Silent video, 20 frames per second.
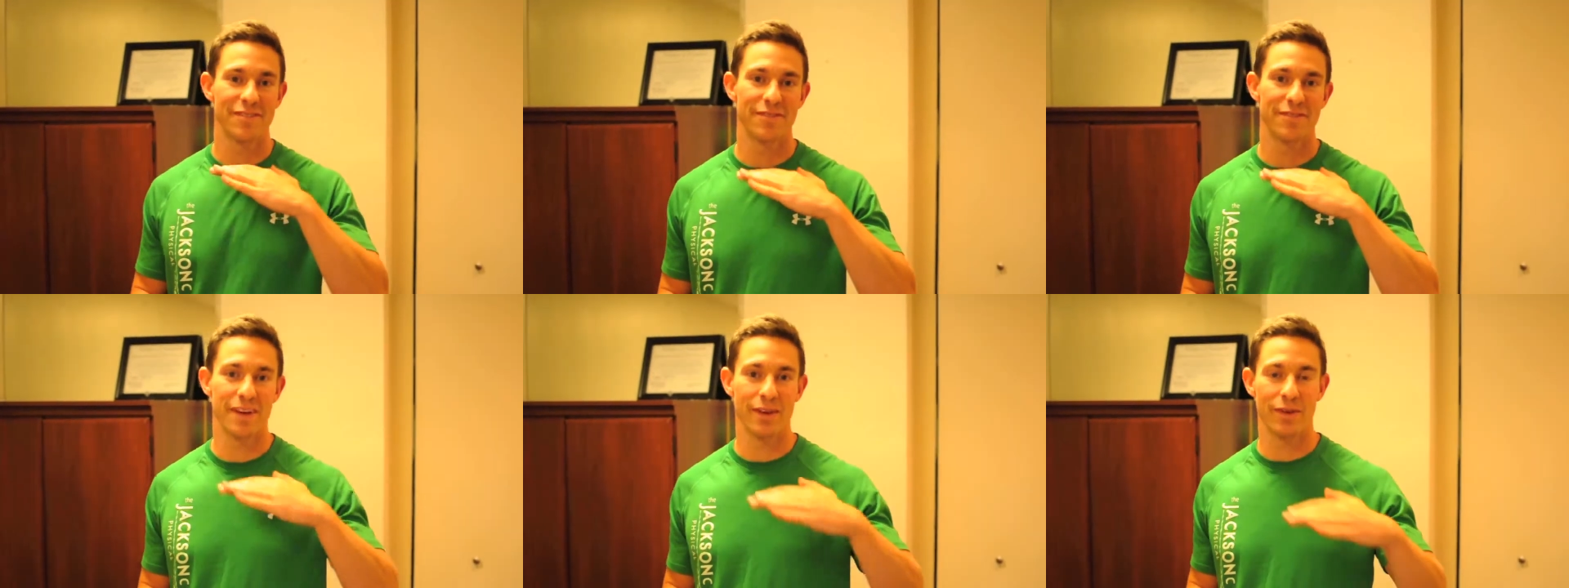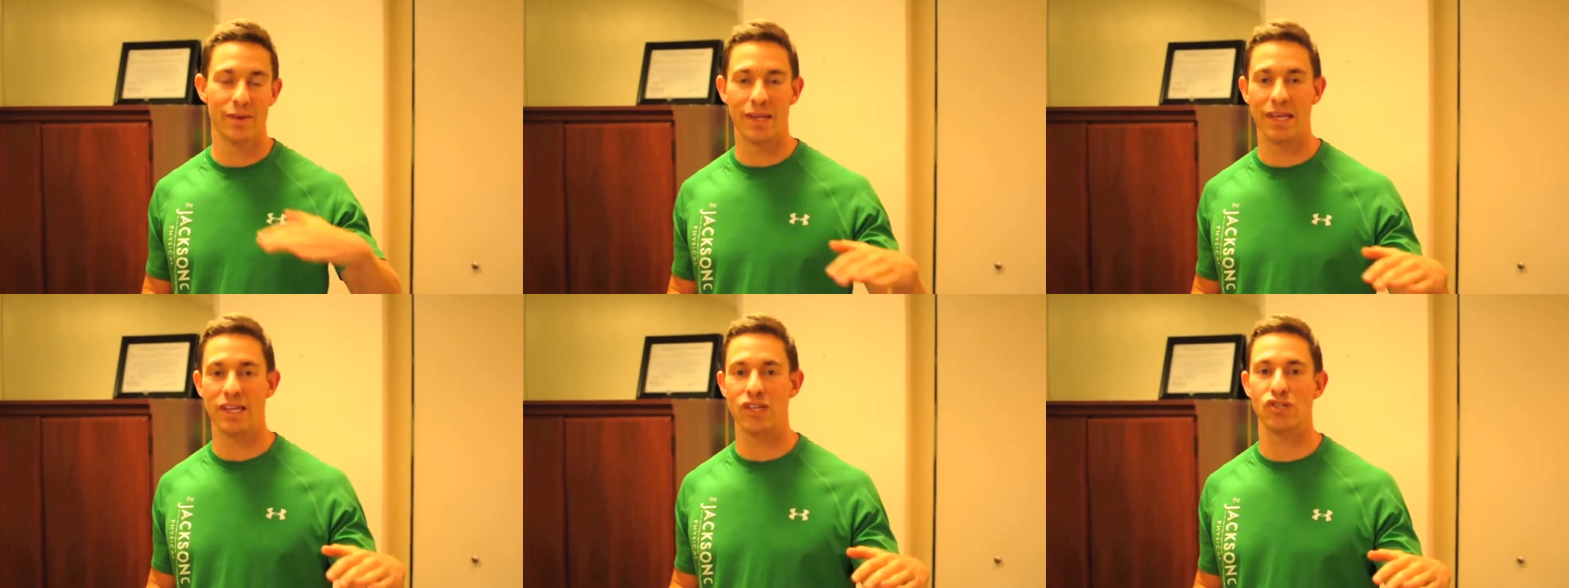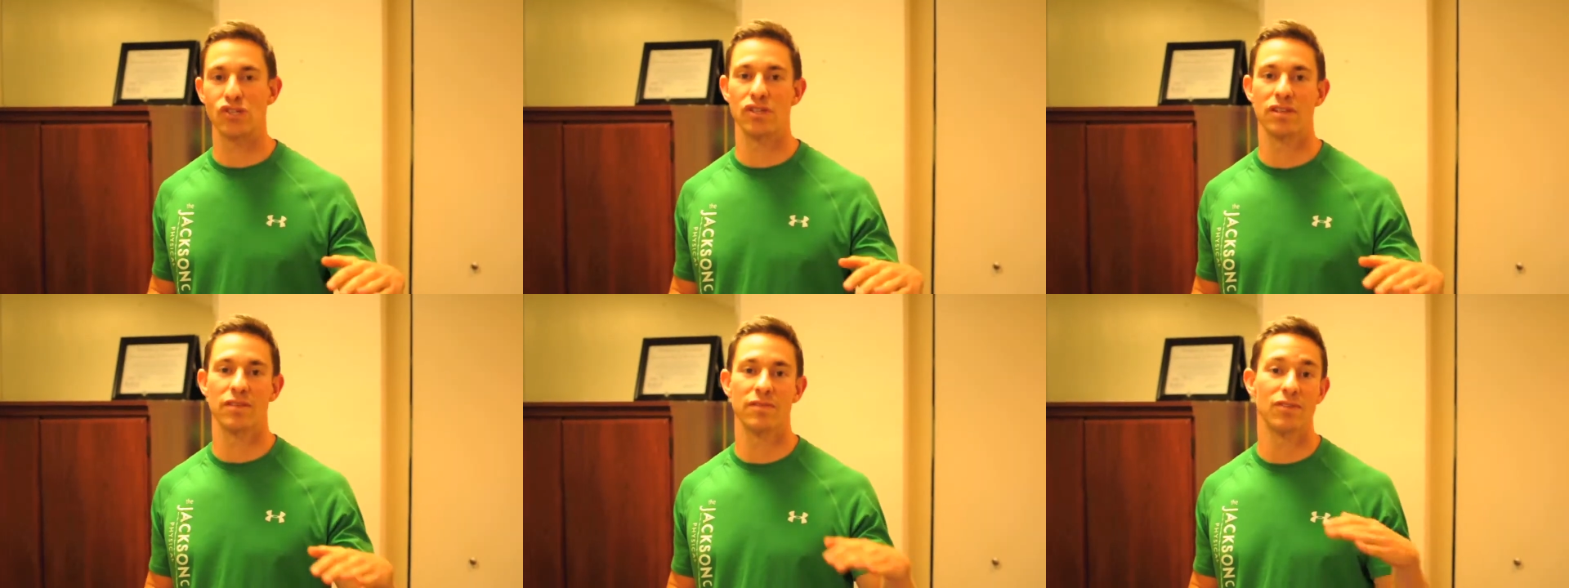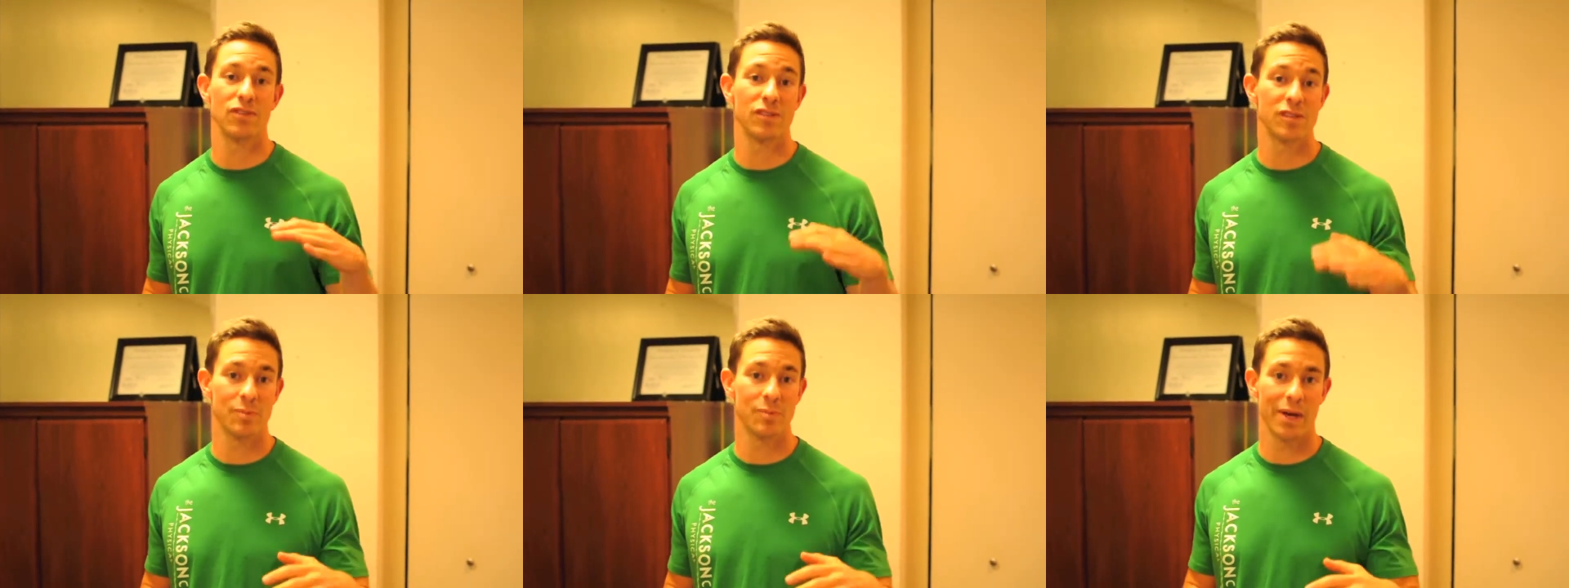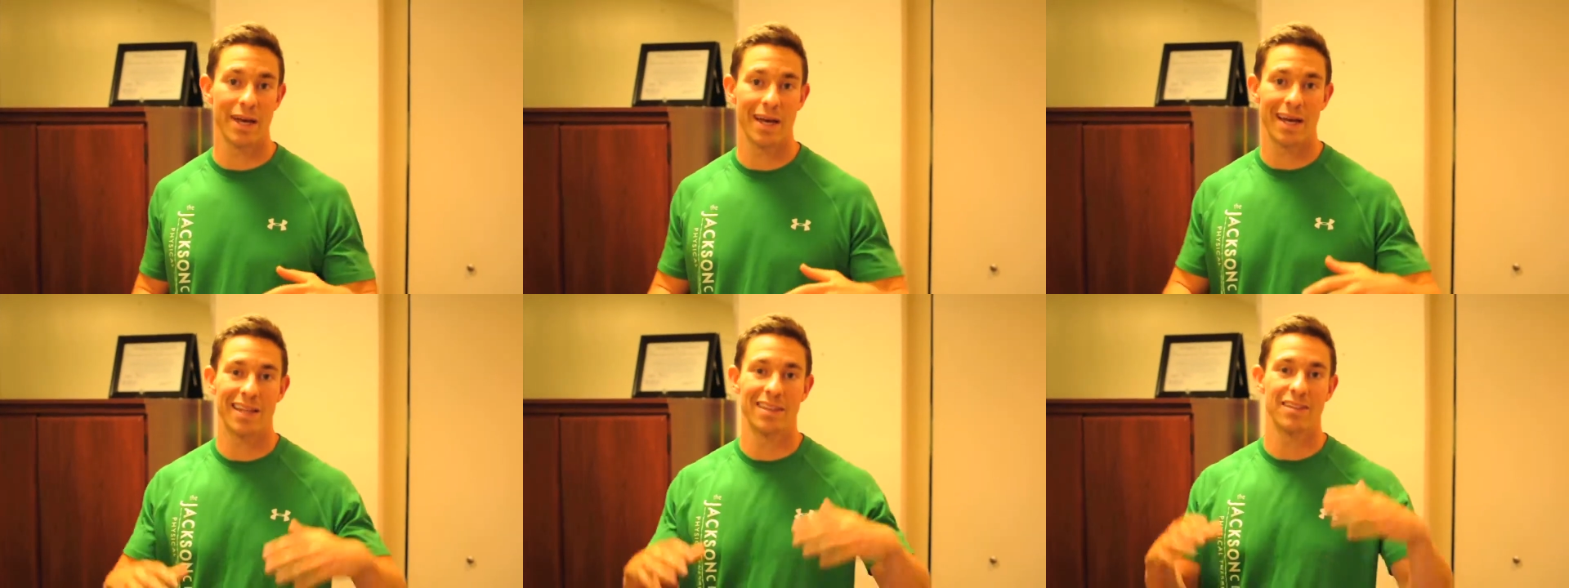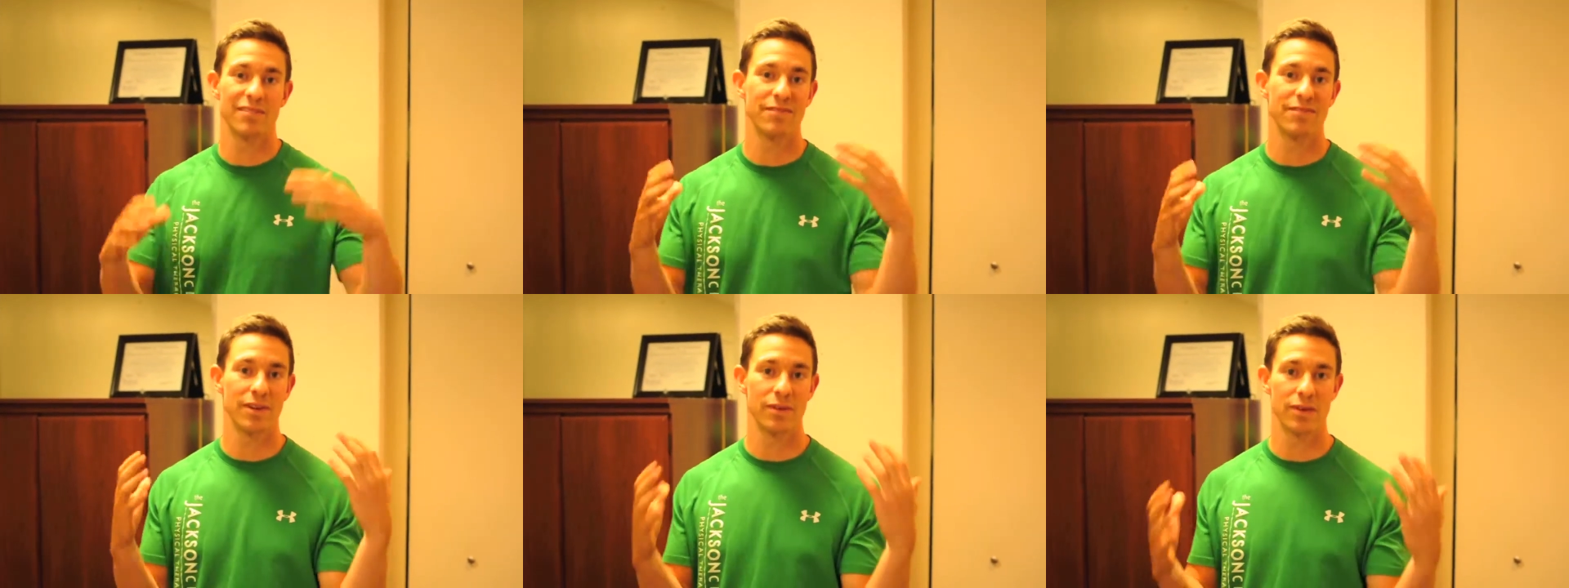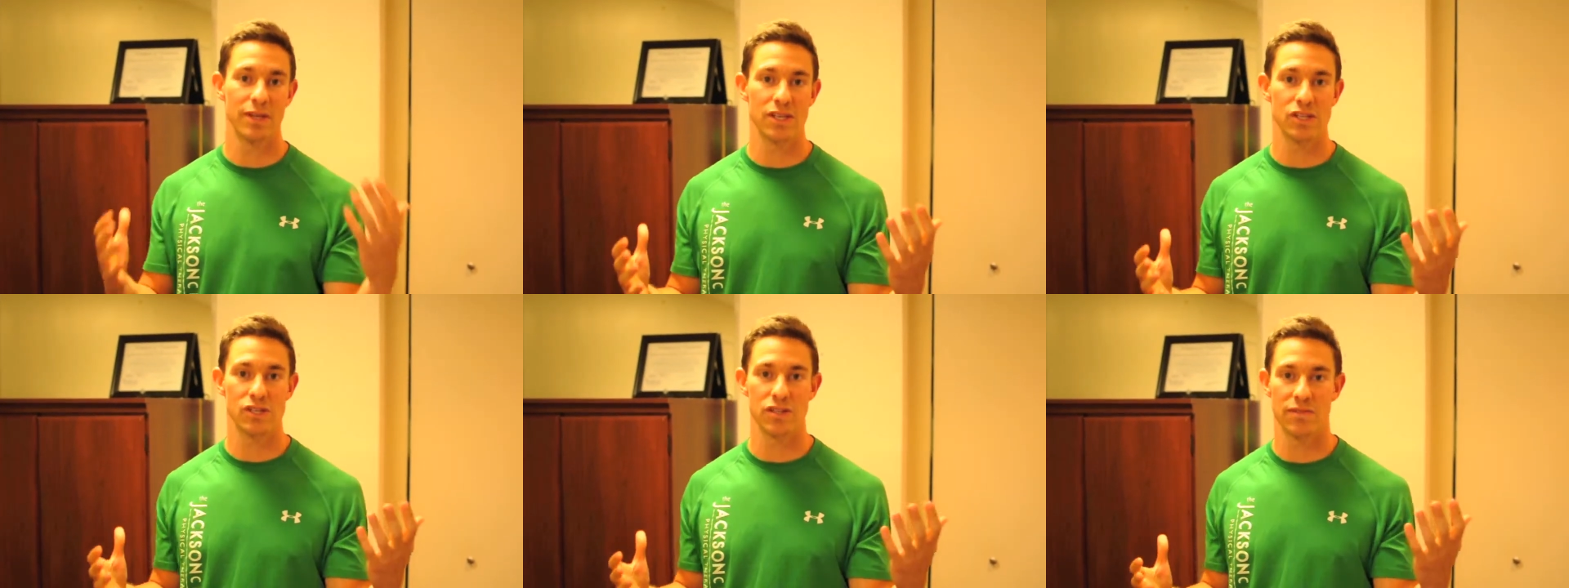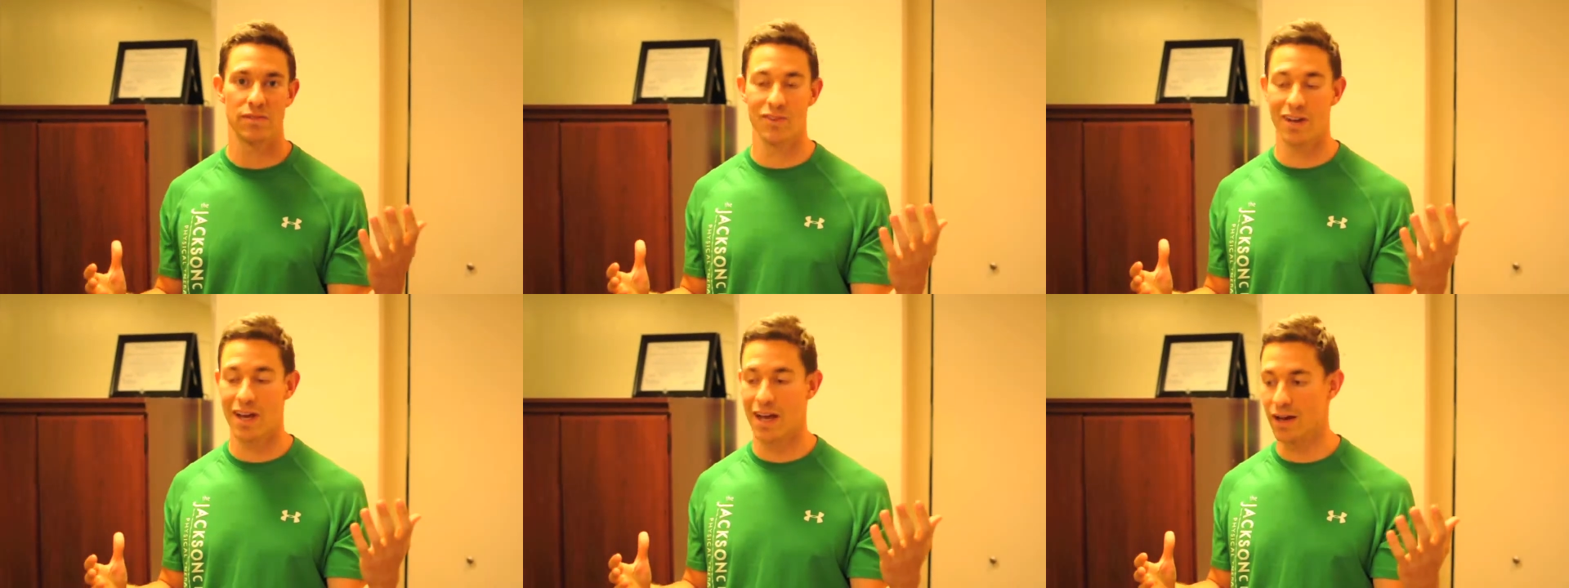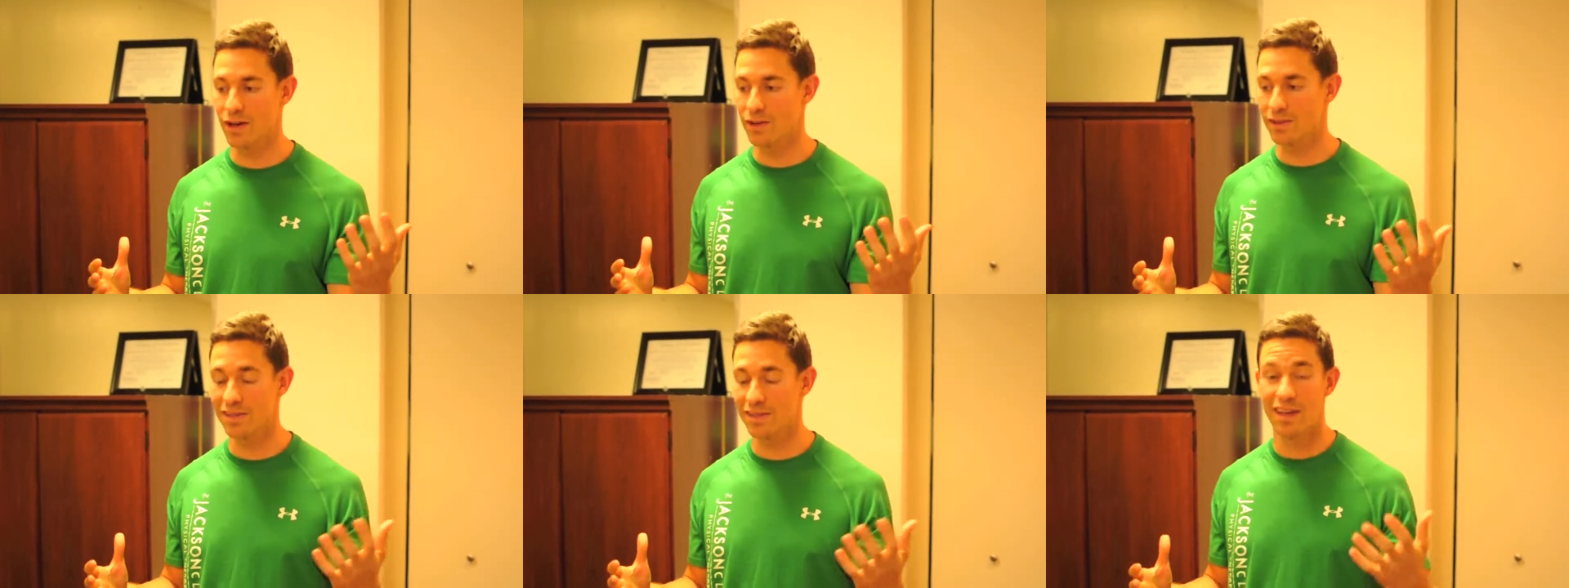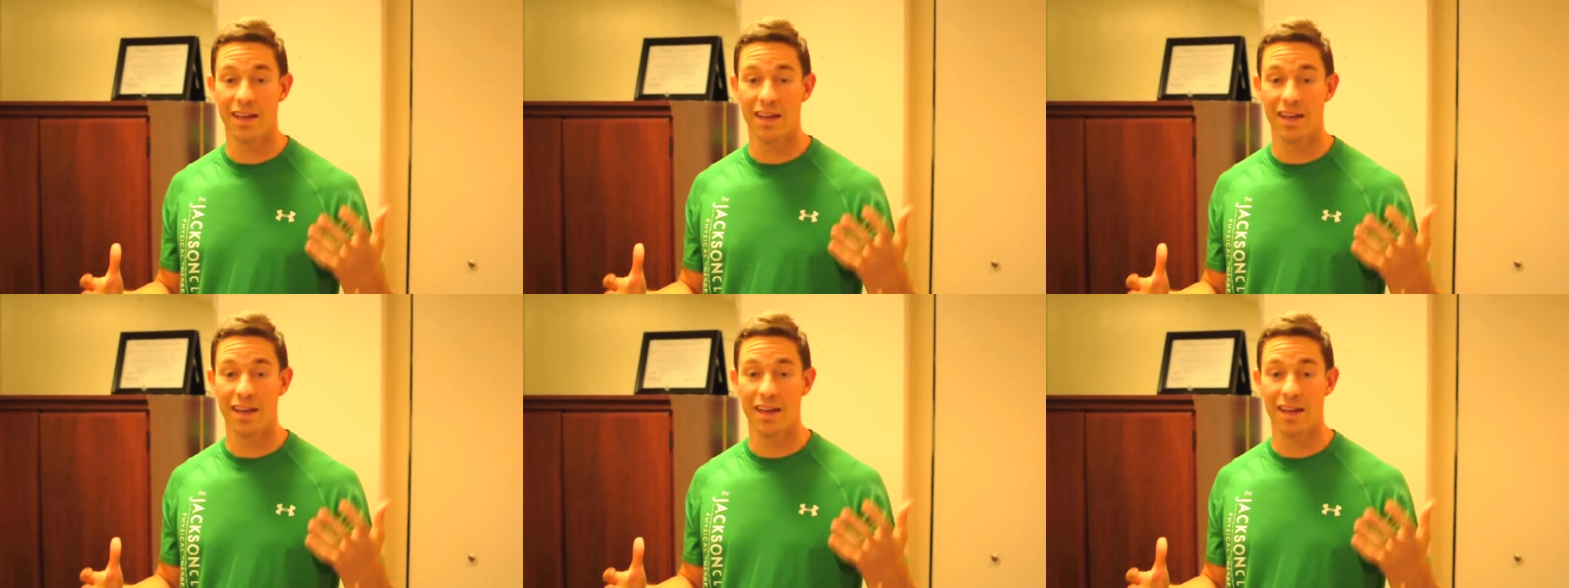foundation of your spine, the foundation of your house.